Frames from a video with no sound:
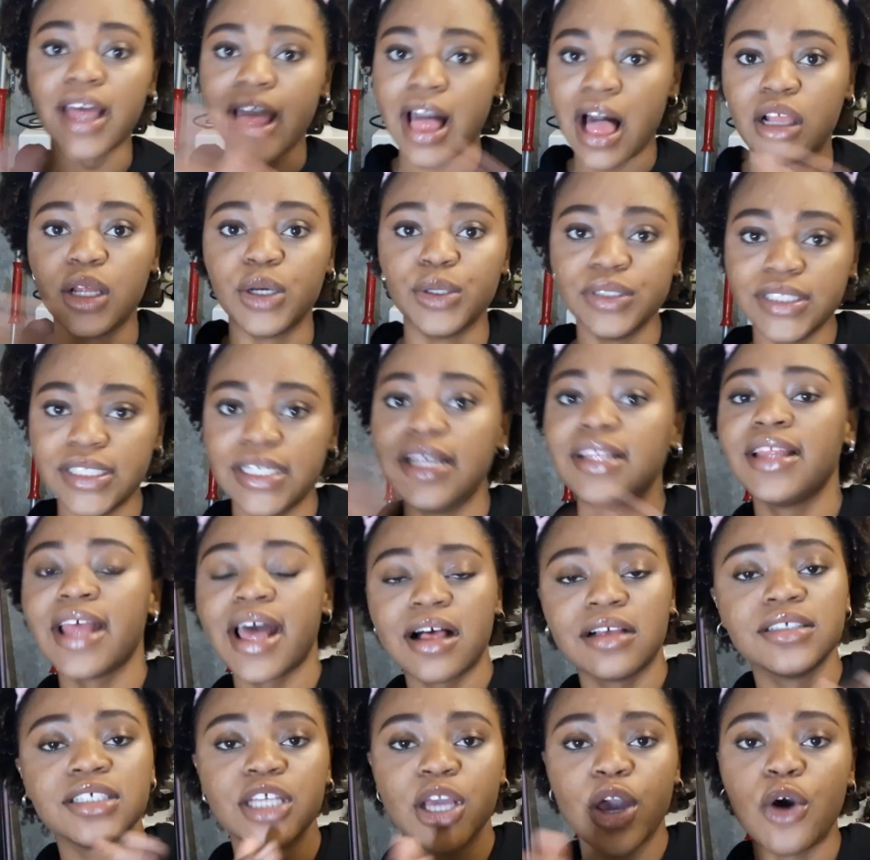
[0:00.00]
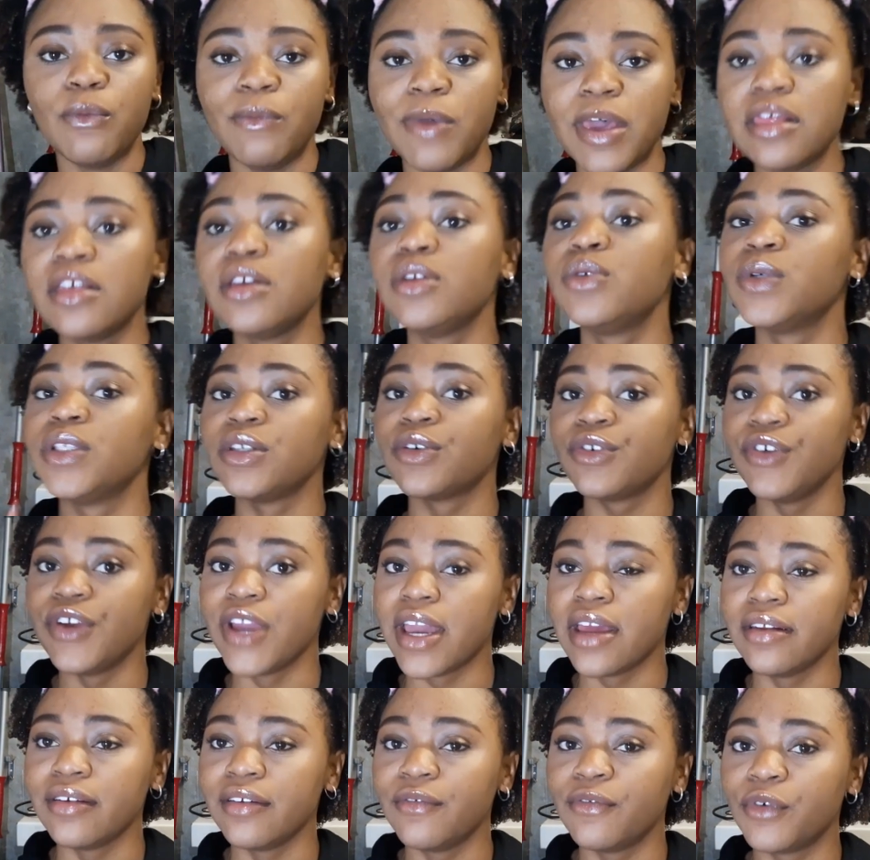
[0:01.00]
the LOC and the LCO method, was
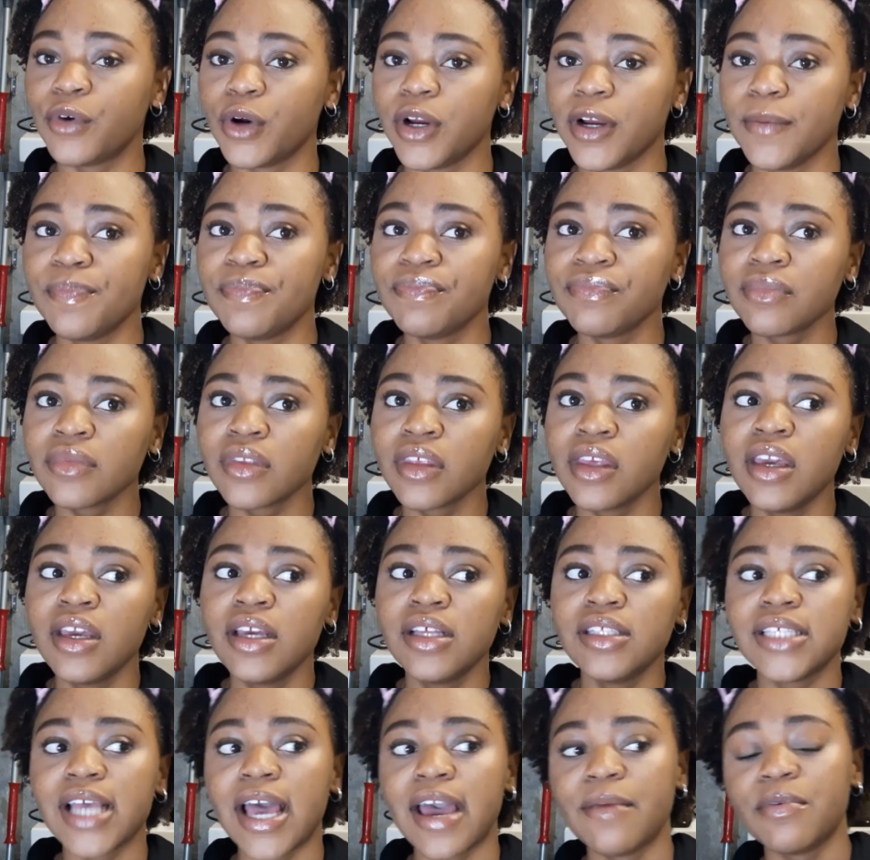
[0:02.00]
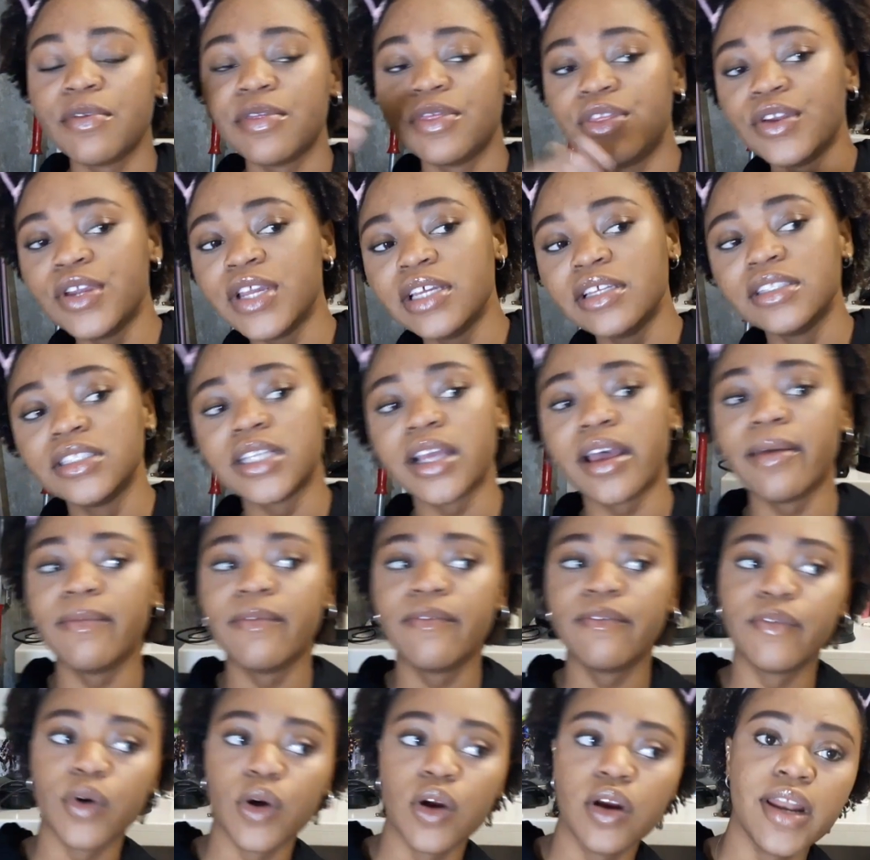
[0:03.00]
created for type 3 and type
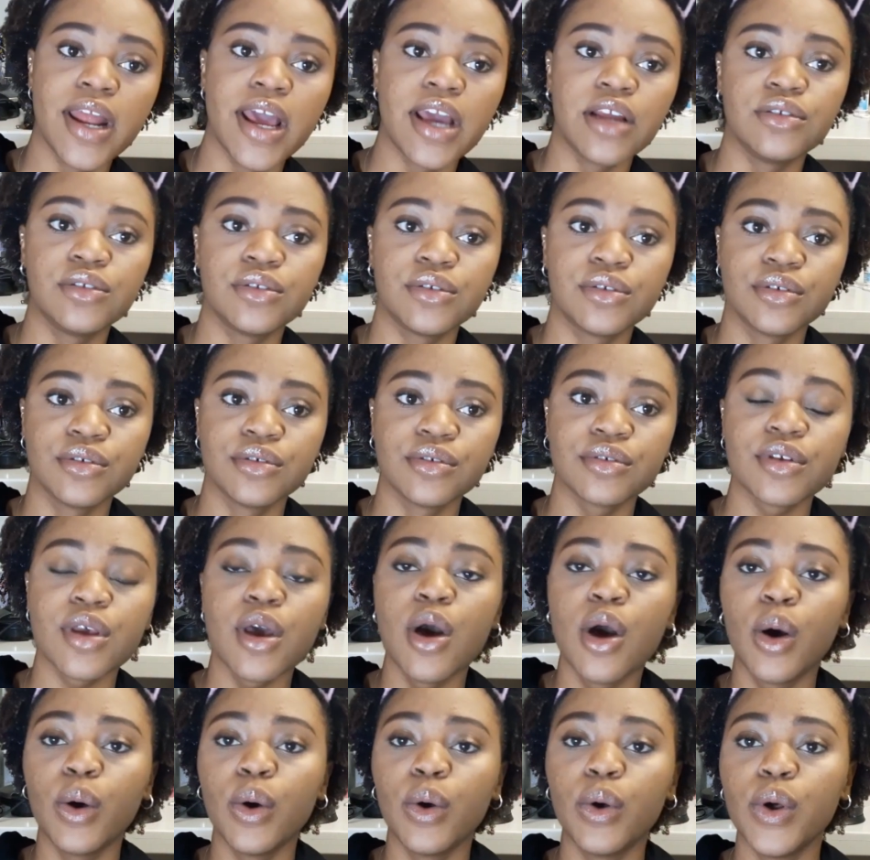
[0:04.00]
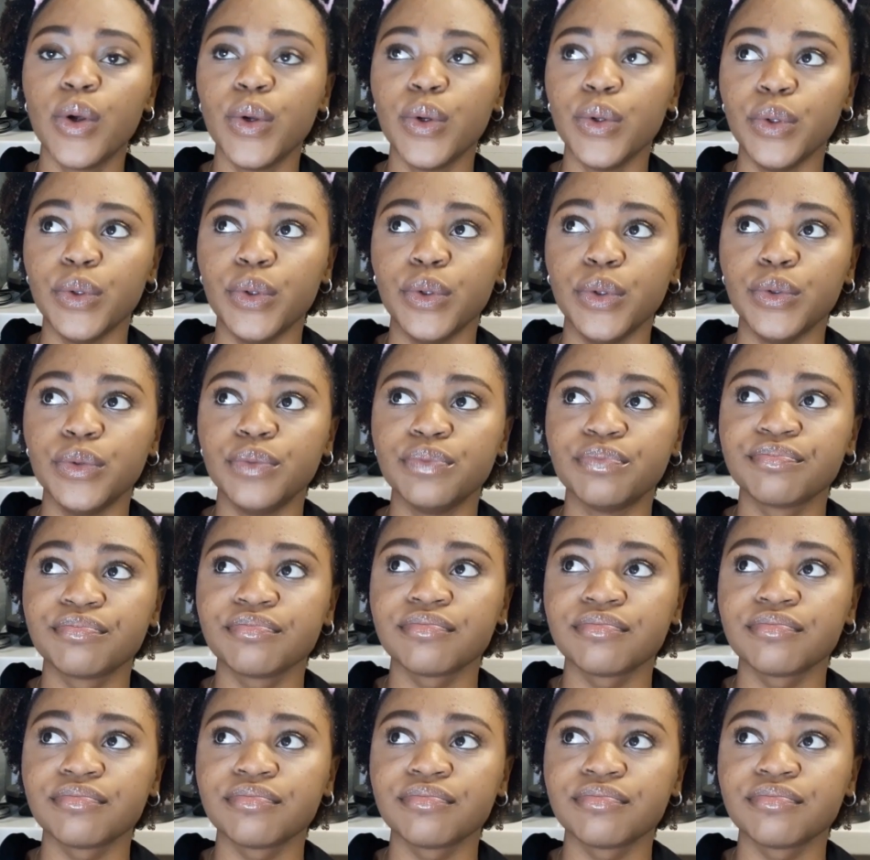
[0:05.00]
4 naturals who